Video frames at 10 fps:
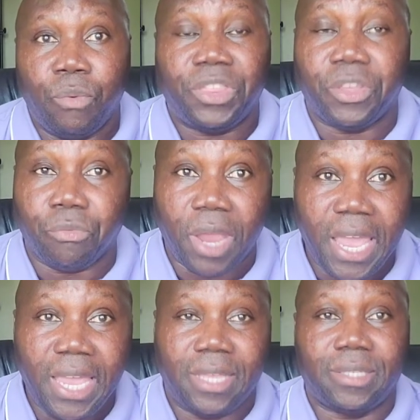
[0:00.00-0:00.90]
with a
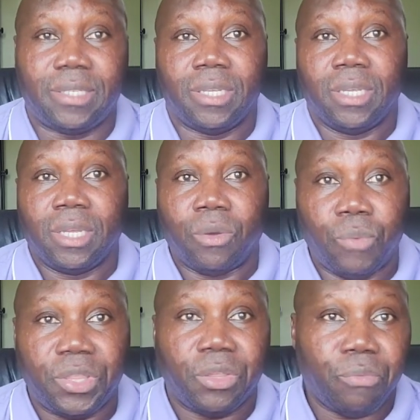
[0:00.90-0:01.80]
raise.
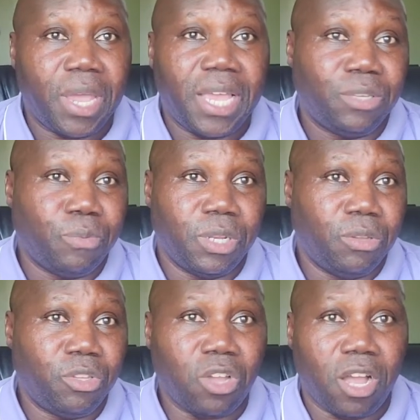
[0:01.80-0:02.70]
With the raise, when
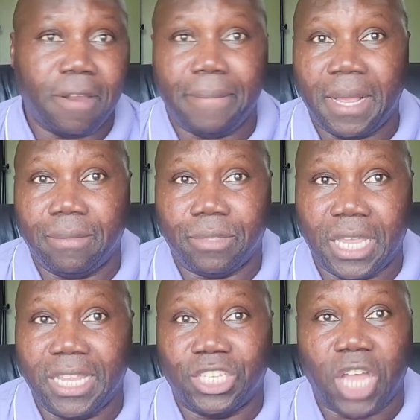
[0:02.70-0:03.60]
you're talking about
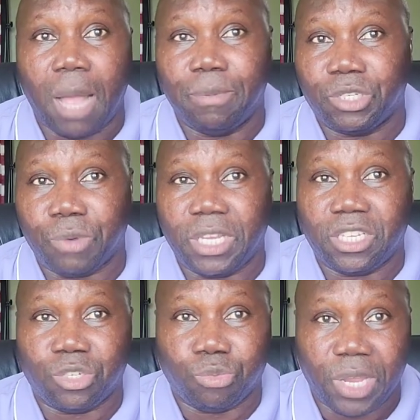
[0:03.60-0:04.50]
and the jobless
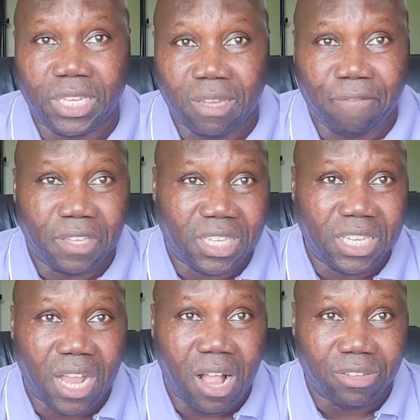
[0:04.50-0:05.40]
rate just raised up
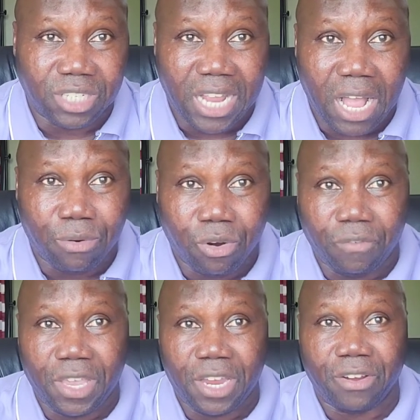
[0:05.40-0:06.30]
fifteen dollars an hour
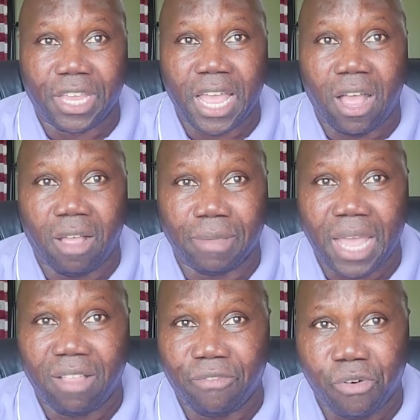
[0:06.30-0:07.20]
over here in um,
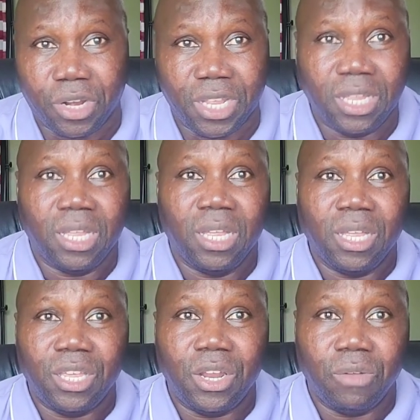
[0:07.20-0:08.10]
California,
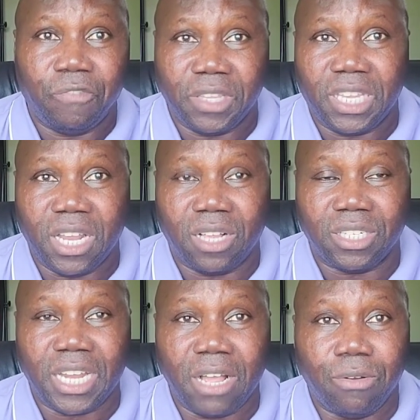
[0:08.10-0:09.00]
you know, fifteen
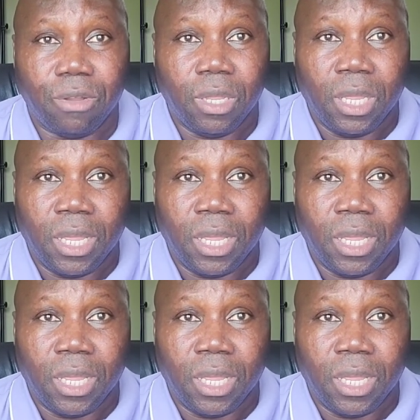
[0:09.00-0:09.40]
dollars an hour,